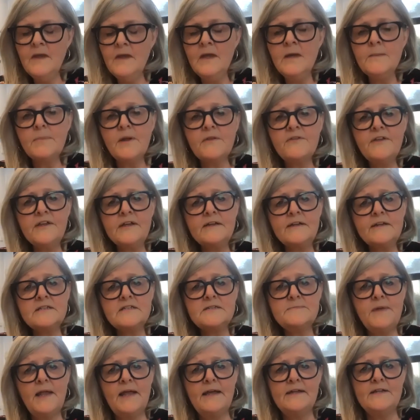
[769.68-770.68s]
But I think it
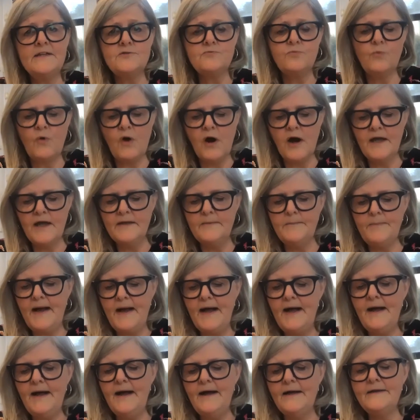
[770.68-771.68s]
explains why, in
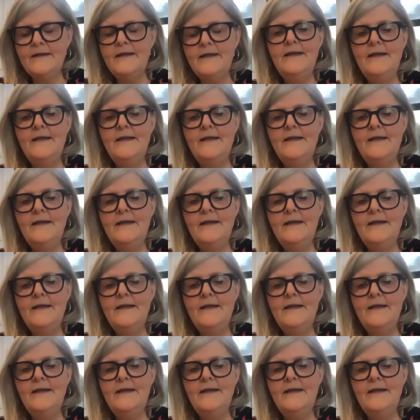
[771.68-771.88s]
part,